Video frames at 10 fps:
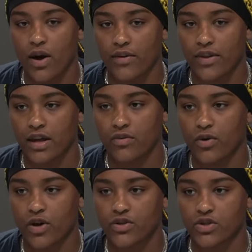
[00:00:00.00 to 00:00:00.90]
I think we're
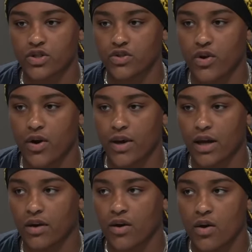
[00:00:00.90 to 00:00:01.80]
also just
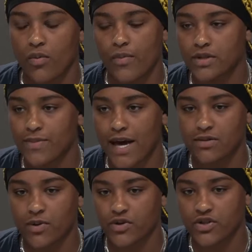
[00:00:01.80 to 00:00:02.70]
growing women's
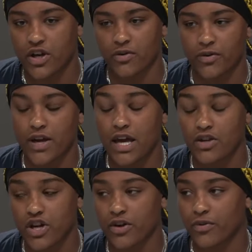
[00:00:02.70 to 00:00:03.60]
basketball in
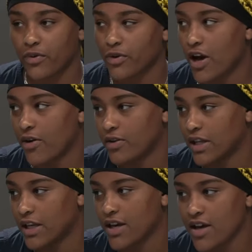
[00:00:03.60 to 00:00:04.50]
general. We're not
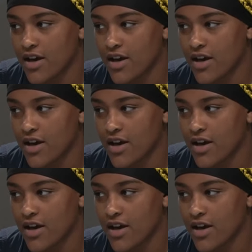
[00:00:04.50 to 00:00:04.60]
only